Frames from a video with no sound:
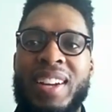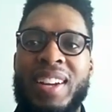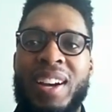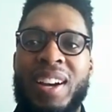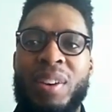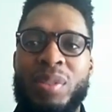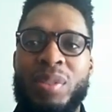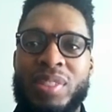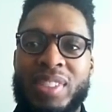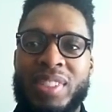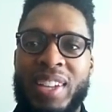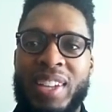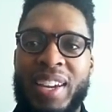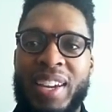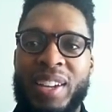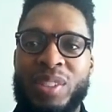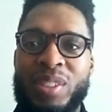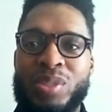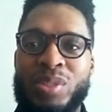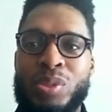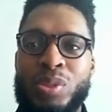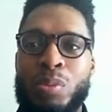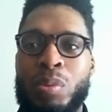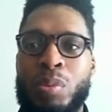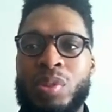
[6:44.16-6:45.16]
I was like
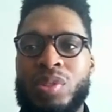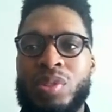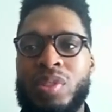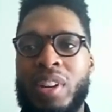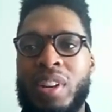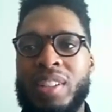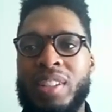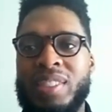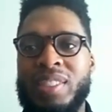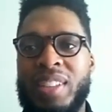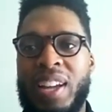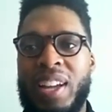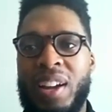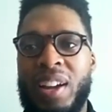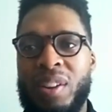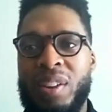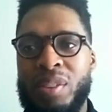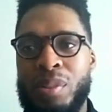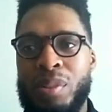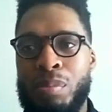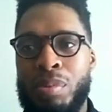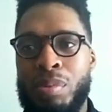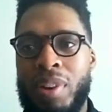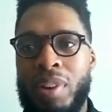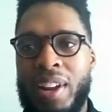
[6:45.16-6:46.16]
super stressed
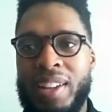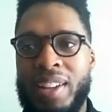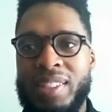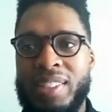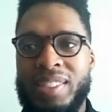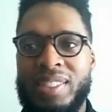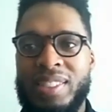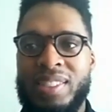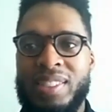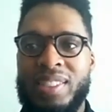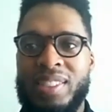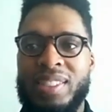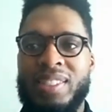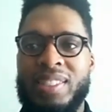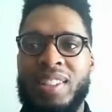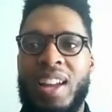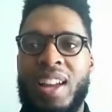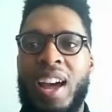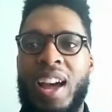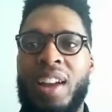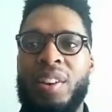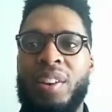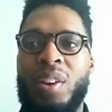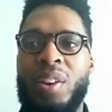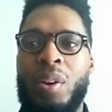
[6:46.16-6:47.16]
out, depressed, and just
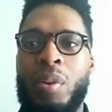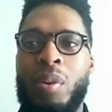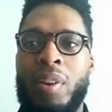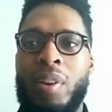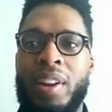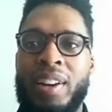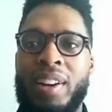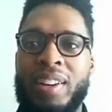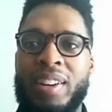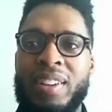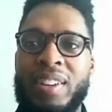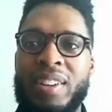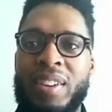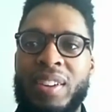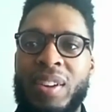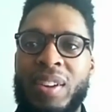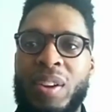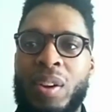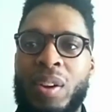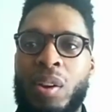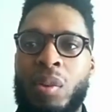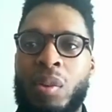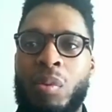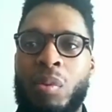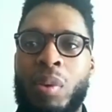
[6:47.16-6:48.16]
not knowing
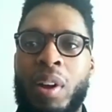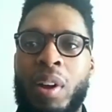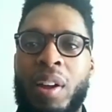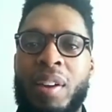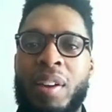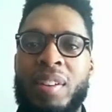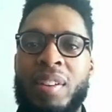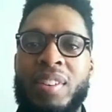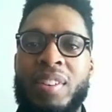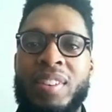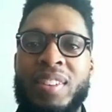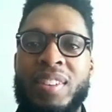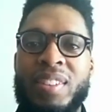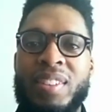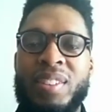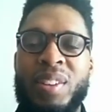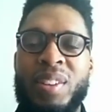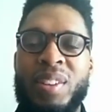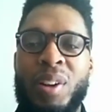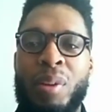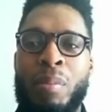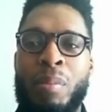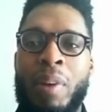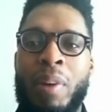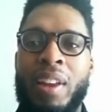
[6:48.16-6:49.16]
what,
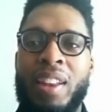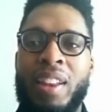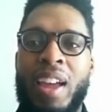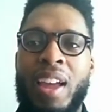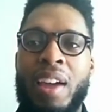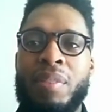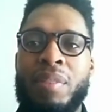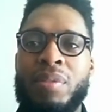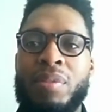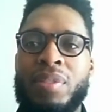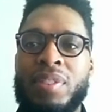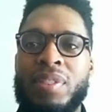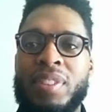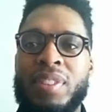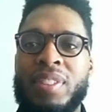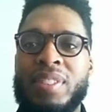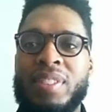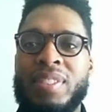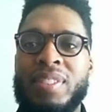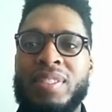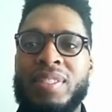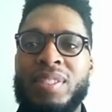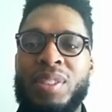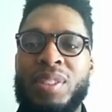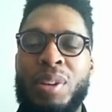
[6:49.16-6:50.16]
my life
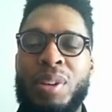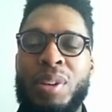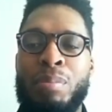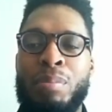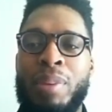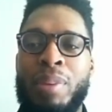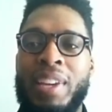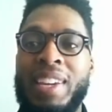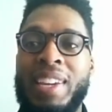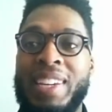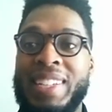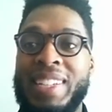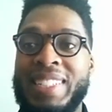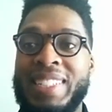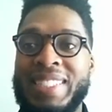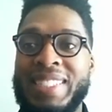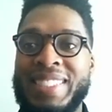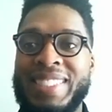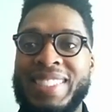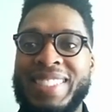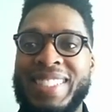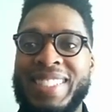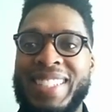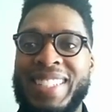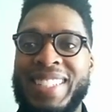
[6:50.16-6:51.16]
could be.
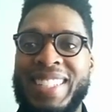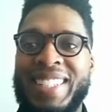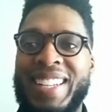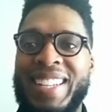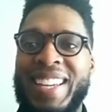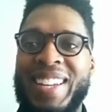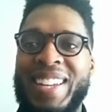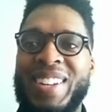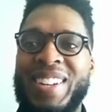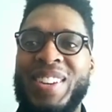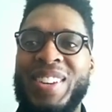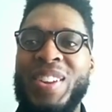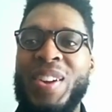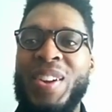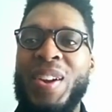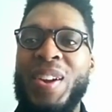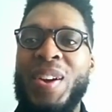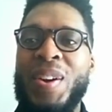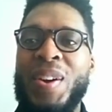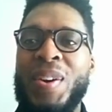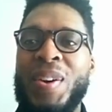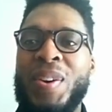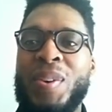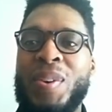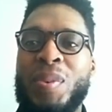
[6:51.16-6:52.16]
And then
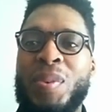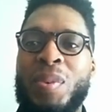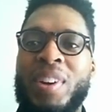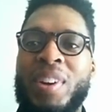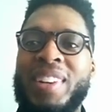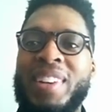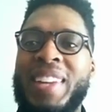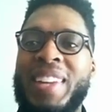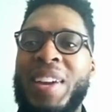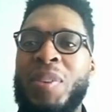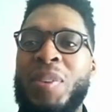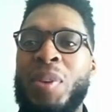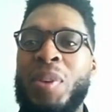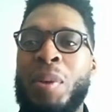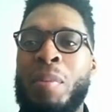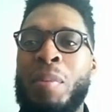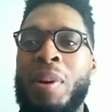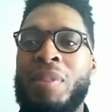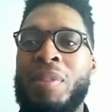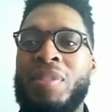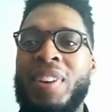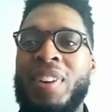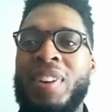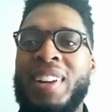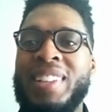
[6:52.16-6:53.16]
one day, one of
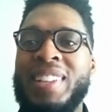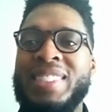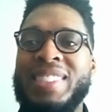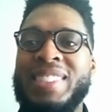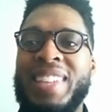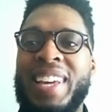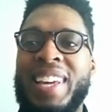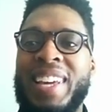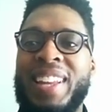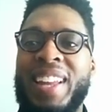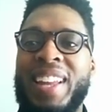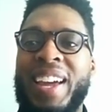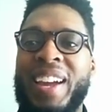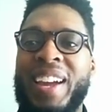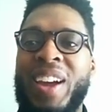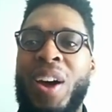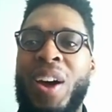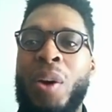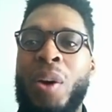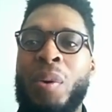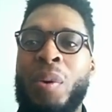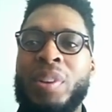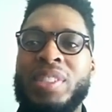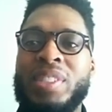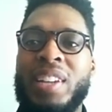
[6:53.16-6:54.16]
my friends that like I
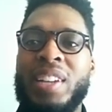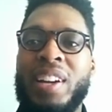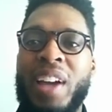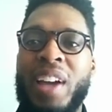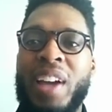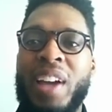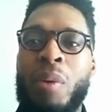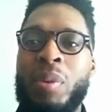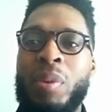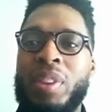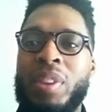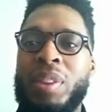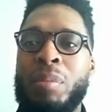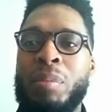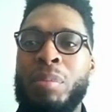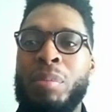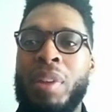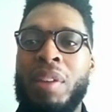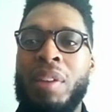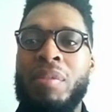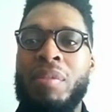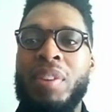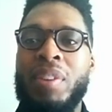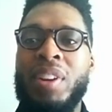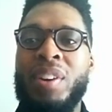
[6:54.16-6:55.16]
always hung out with and
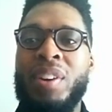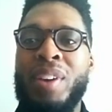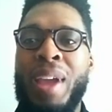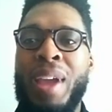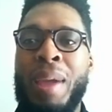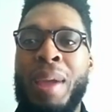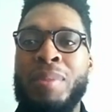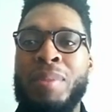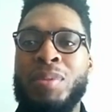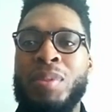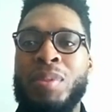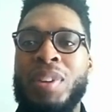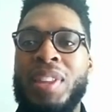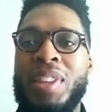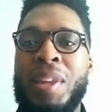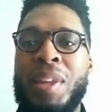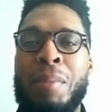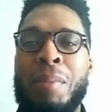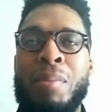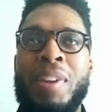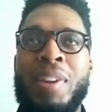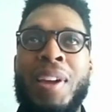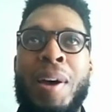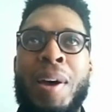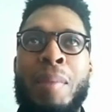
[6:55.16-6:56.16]
played video games with
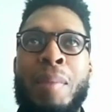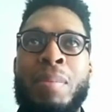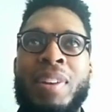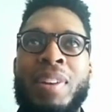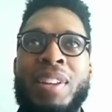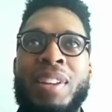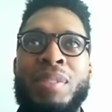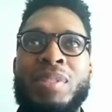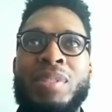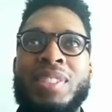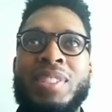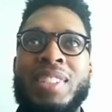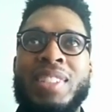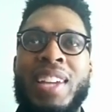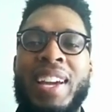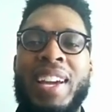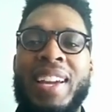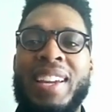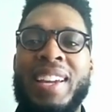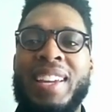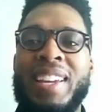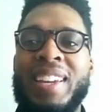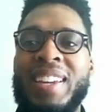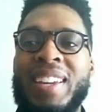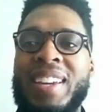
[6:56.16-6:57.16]
hit me up, and he was
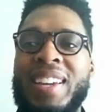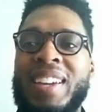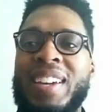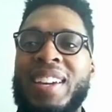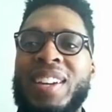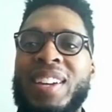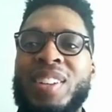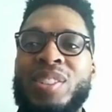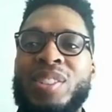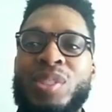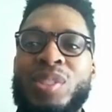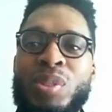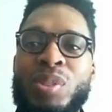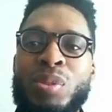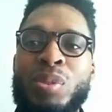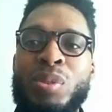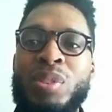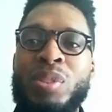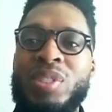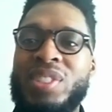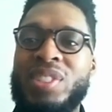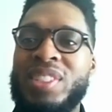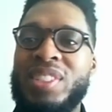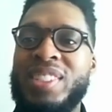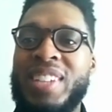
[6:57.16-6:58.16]
like, dude,
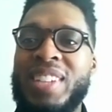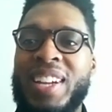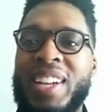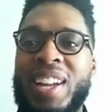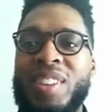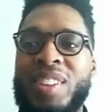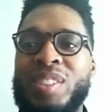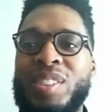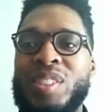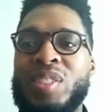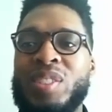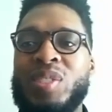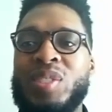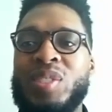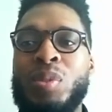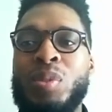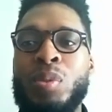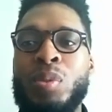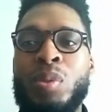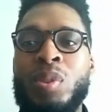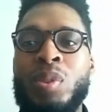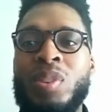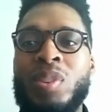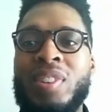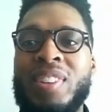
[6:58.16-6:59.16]
you should check out this
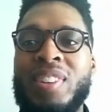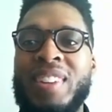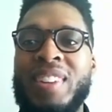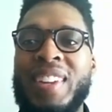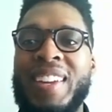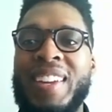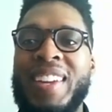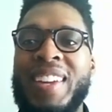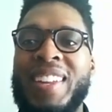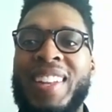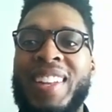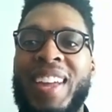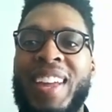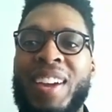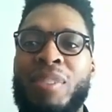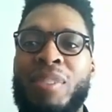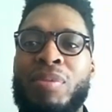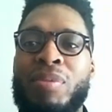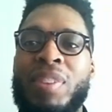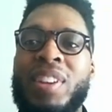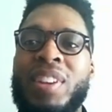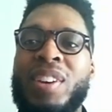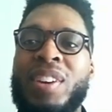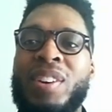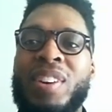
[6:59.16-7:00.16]
school, like
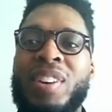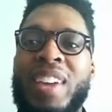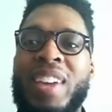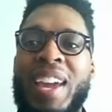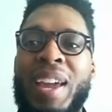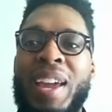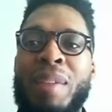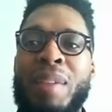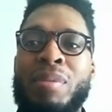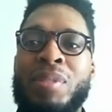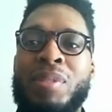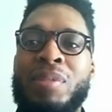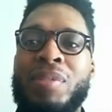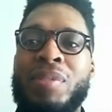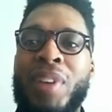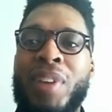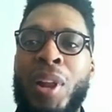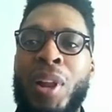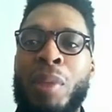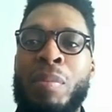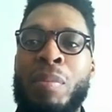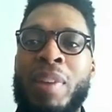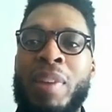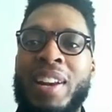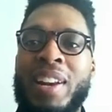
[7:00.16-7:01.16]
video game
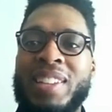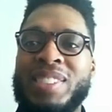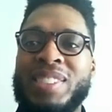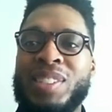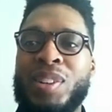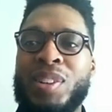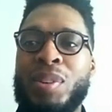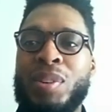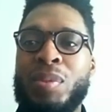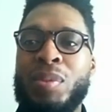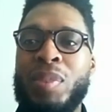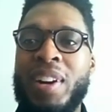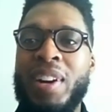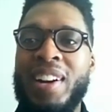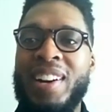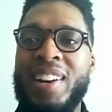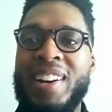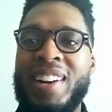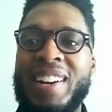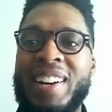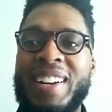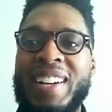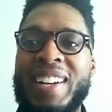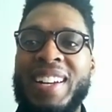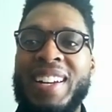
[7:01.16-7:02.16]
development as a
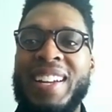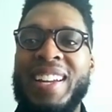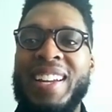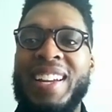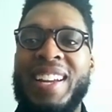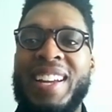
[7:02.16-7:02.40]
career.